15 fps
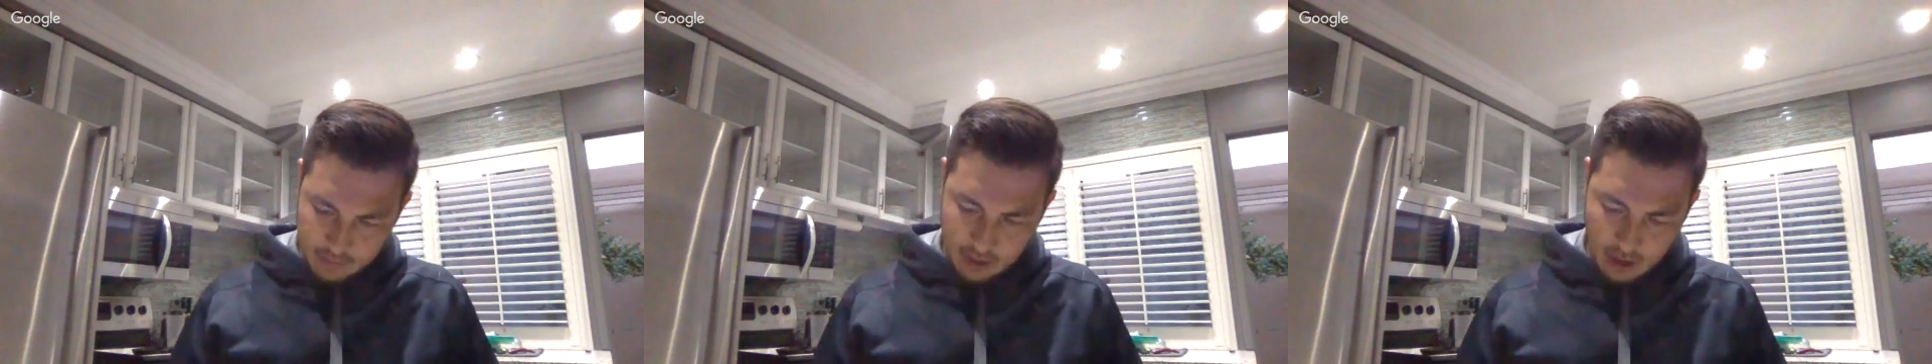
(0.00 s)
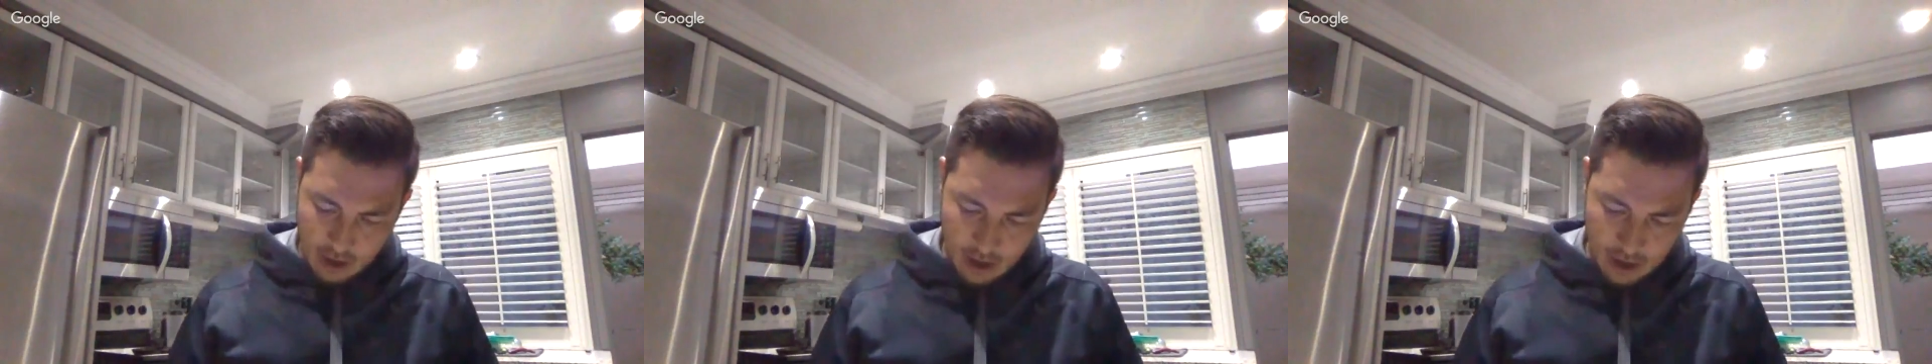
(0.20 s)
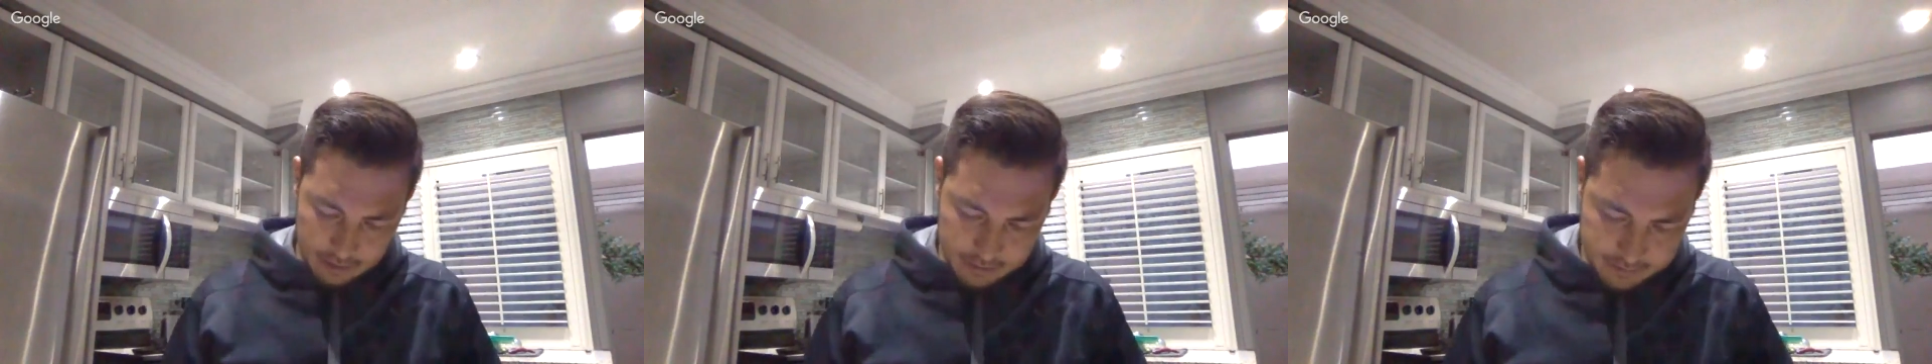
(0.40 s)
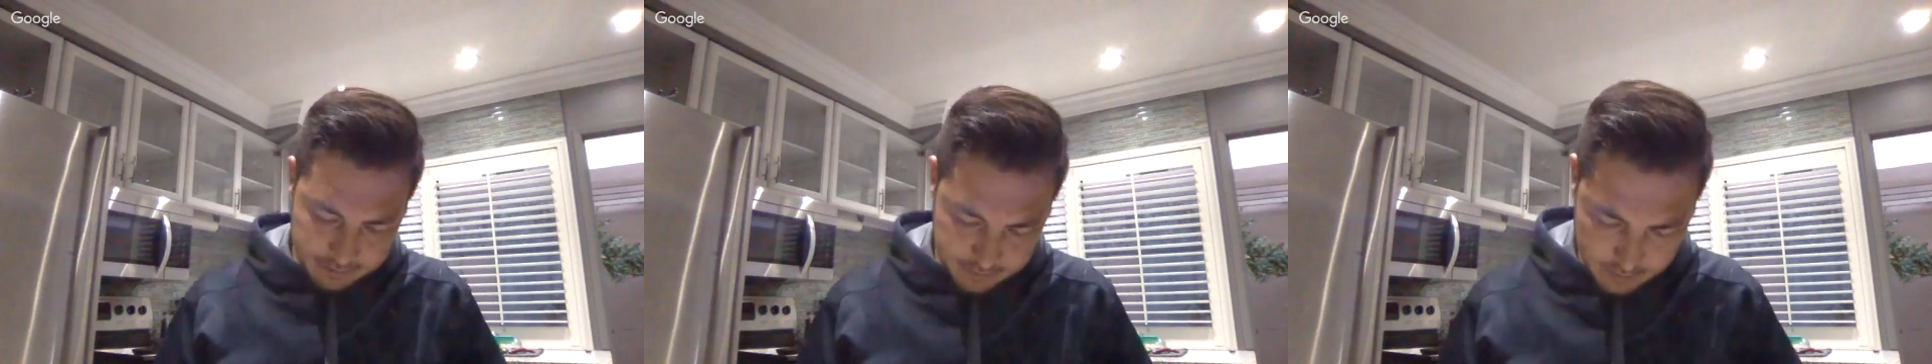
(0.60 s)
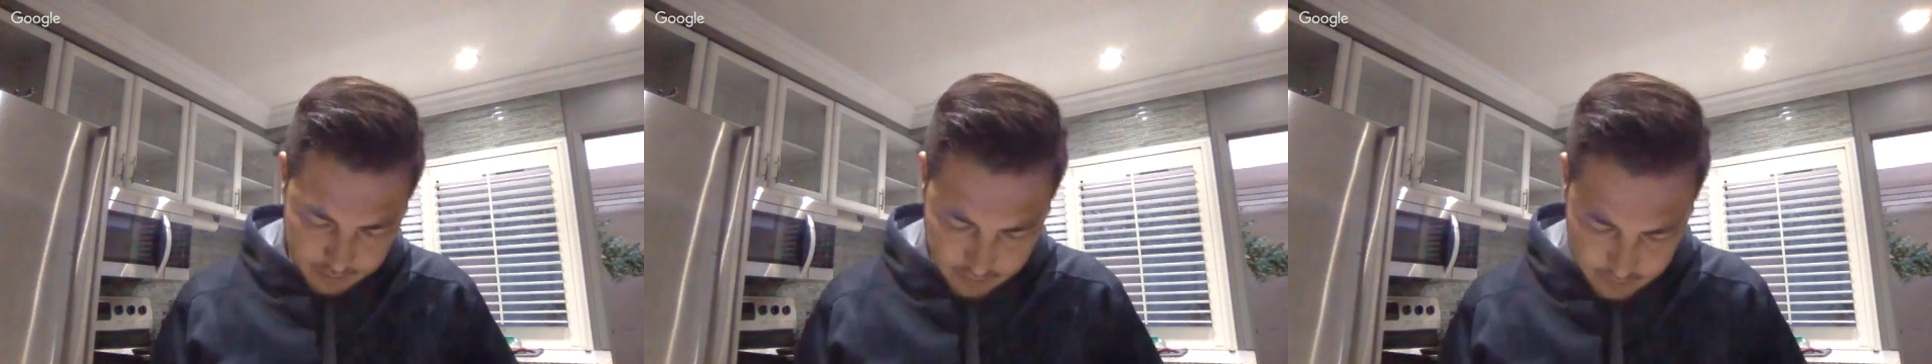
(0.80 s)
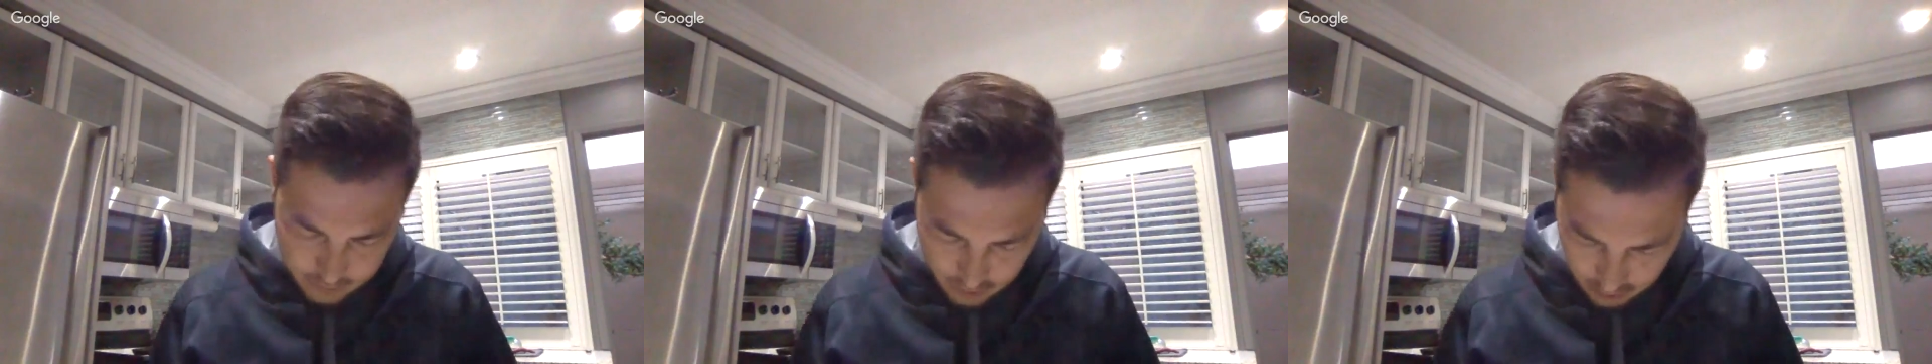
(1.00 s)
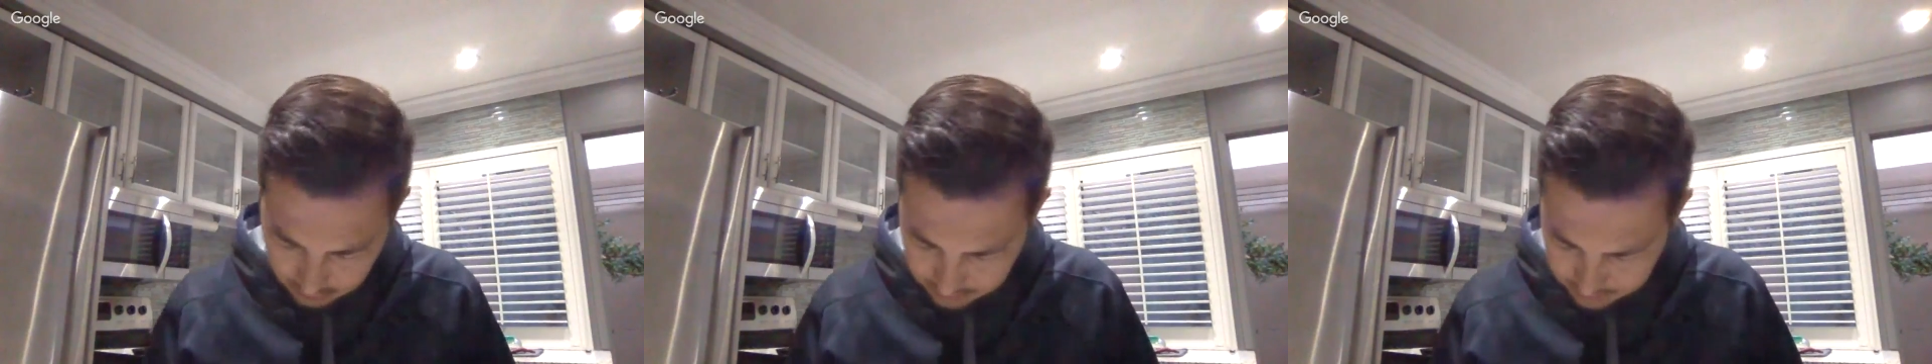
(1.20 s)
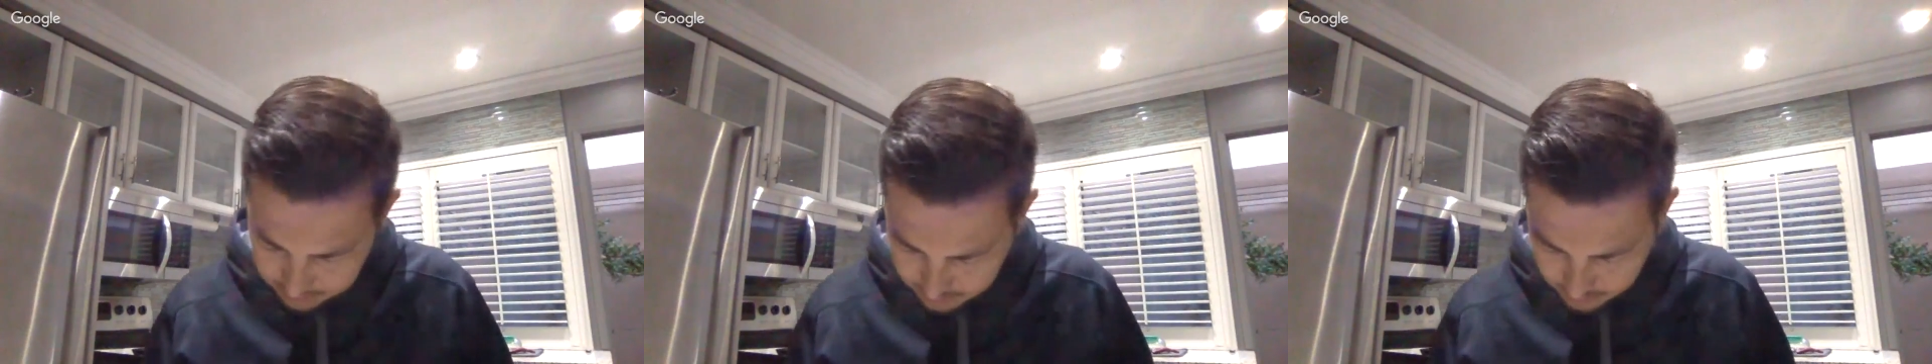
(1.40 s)
All right,
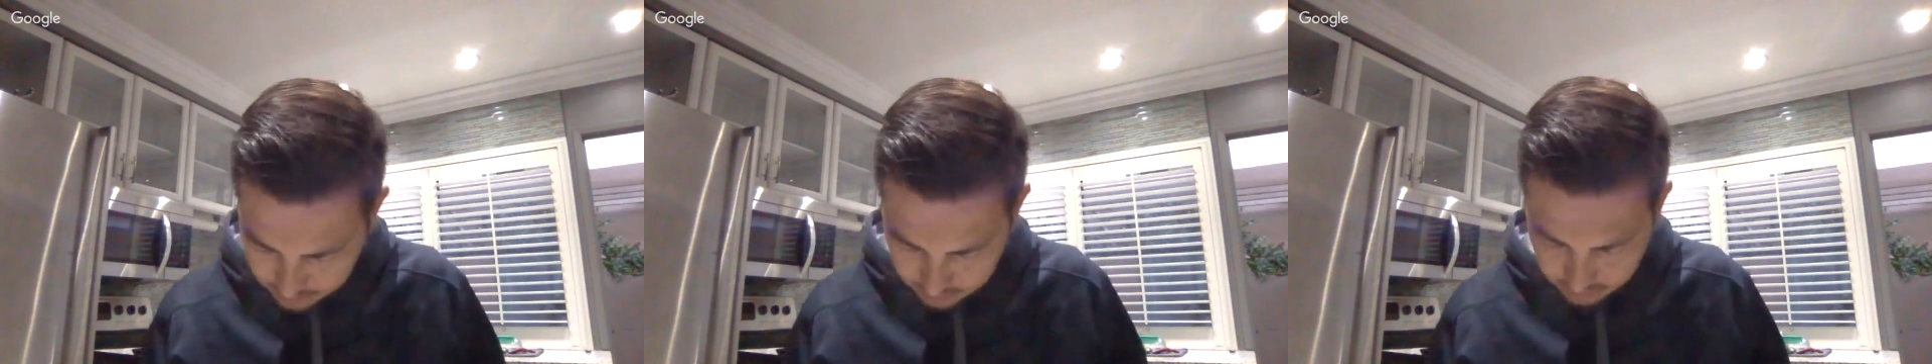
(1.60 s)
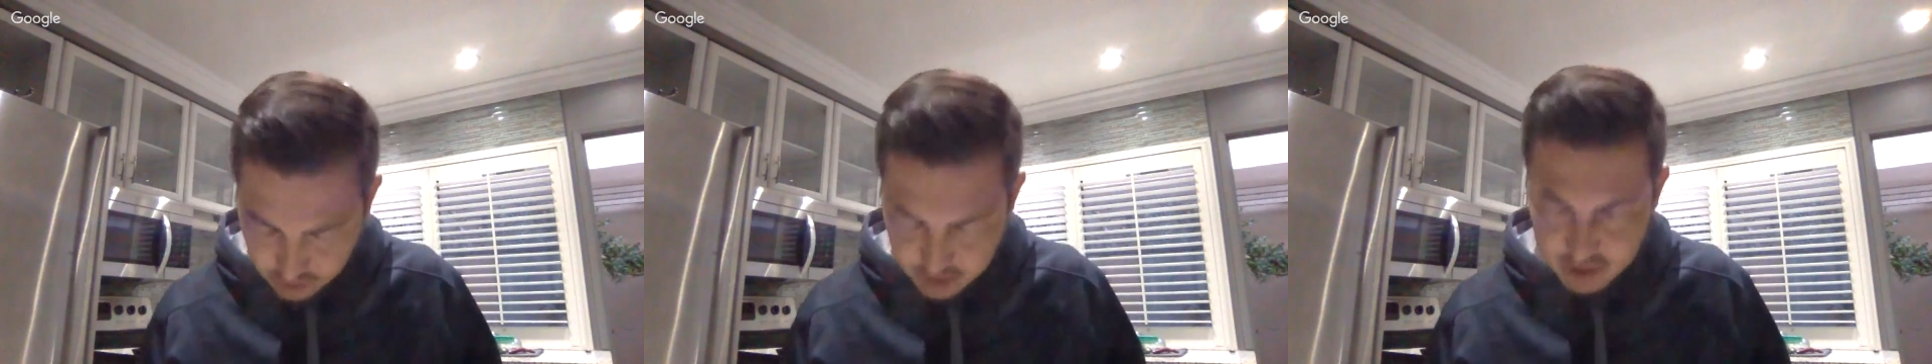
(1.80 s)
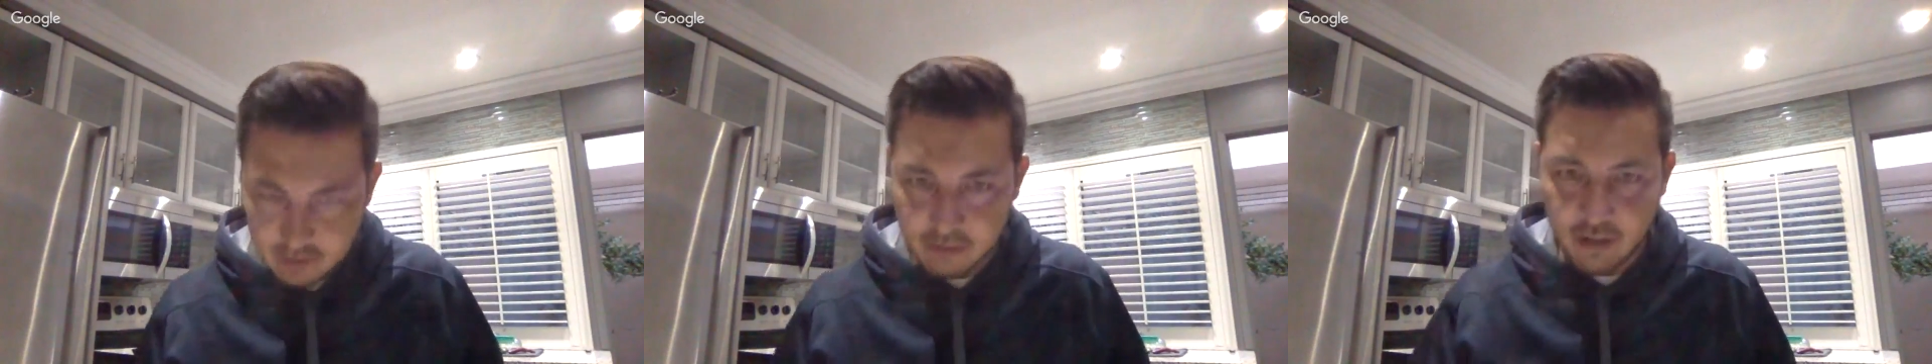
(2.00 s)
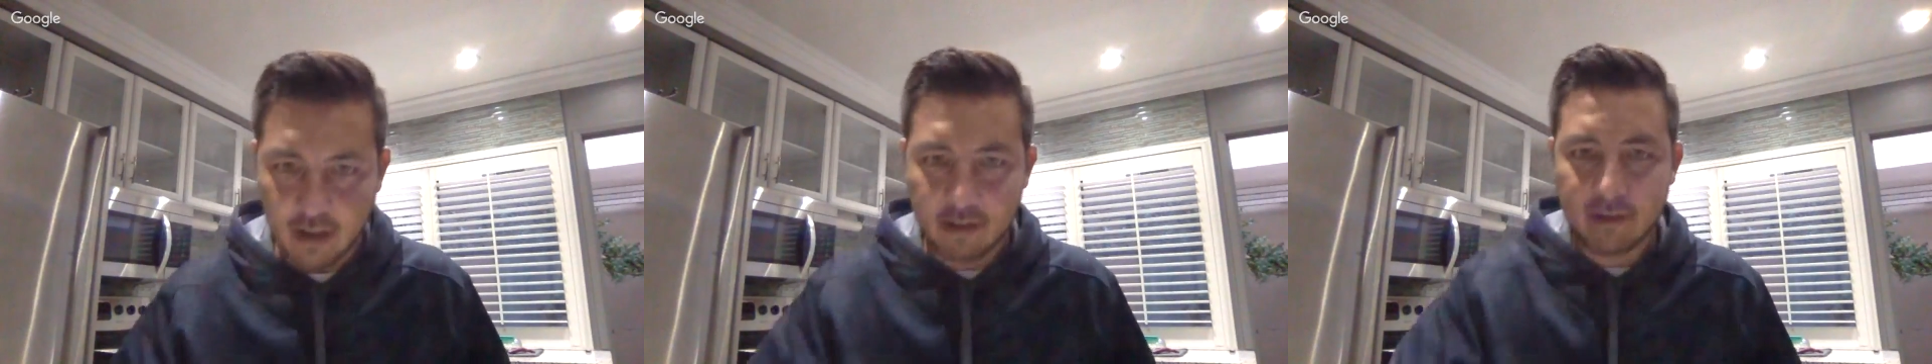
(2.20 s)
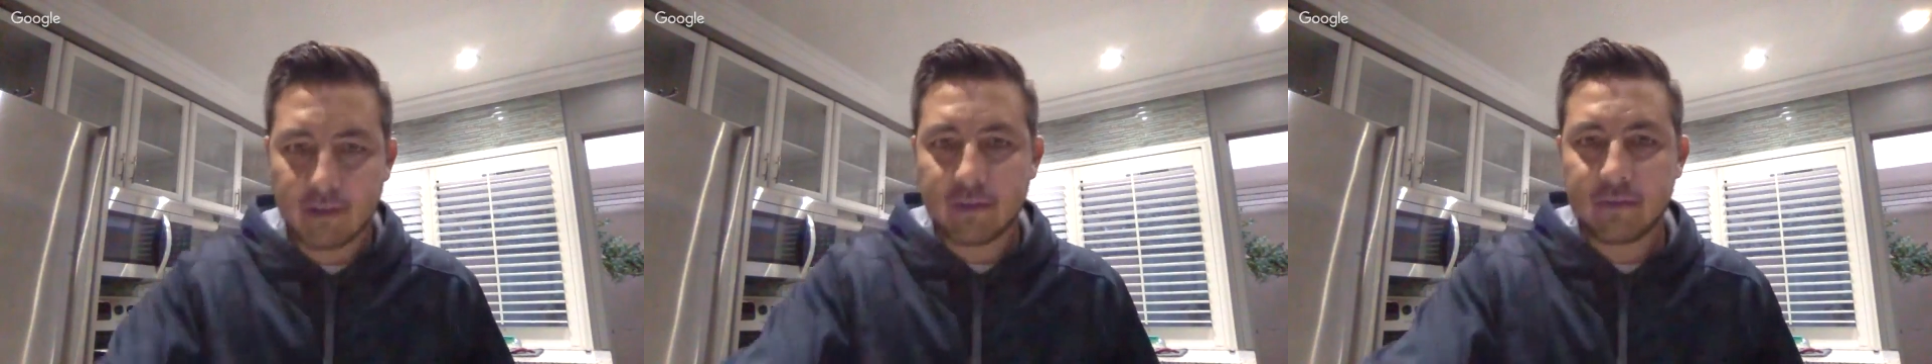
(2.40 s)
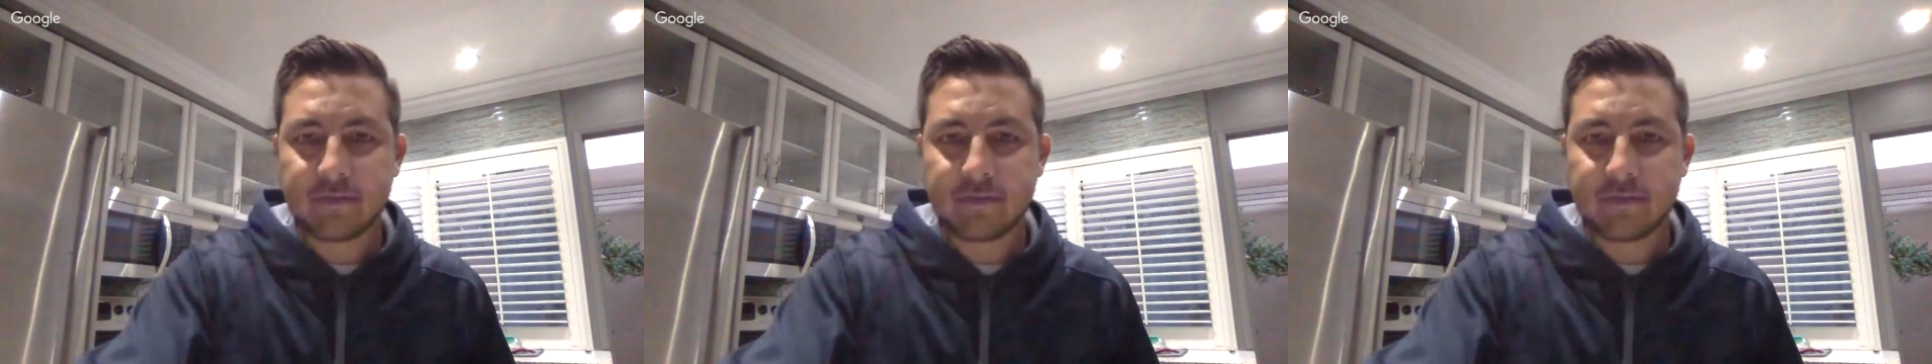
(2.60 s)
so 475.